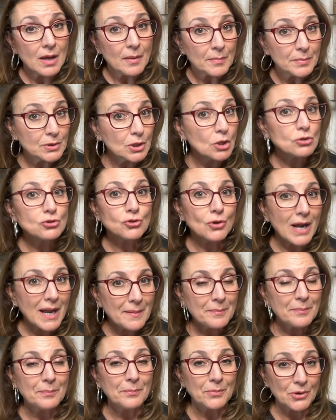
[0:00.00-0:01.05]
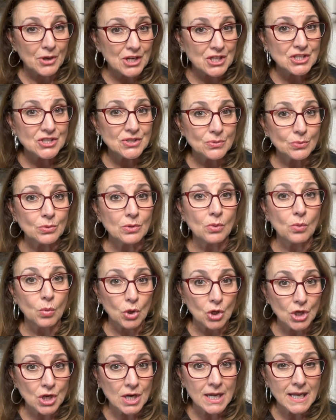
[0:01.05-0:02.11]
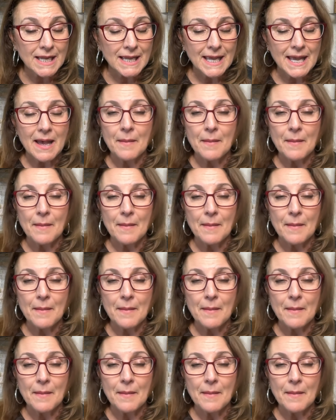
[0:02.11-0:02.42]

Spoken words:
blow dry brush will work,